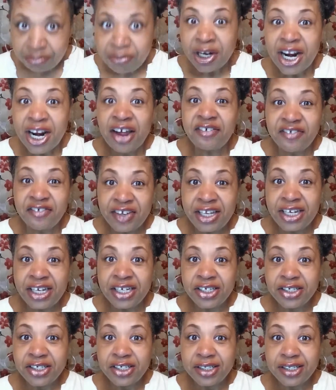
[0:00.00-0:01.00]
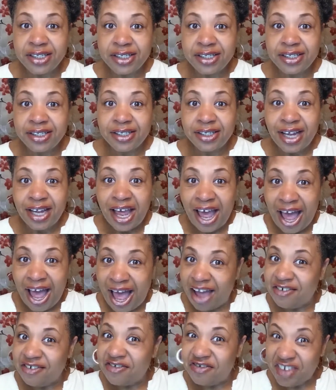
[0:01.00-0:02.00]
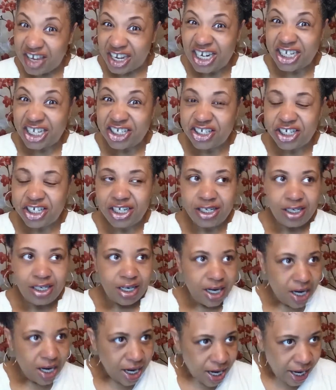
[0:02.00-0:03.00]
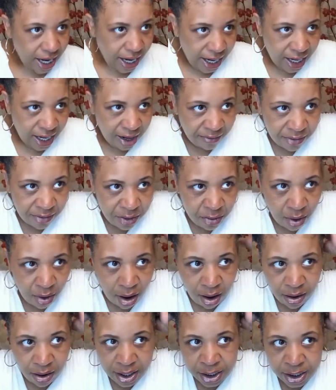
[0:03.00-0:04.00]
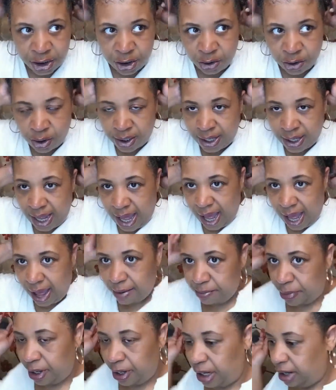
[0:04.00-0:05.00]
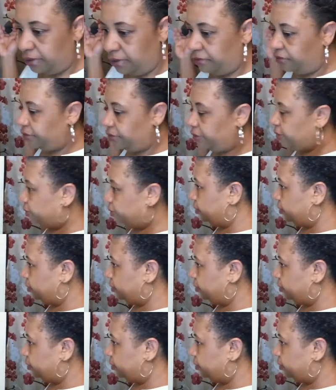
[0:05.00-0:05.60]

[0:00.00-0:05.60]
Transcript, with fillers: but I finished I finished it. And if you all enjoy the high puff,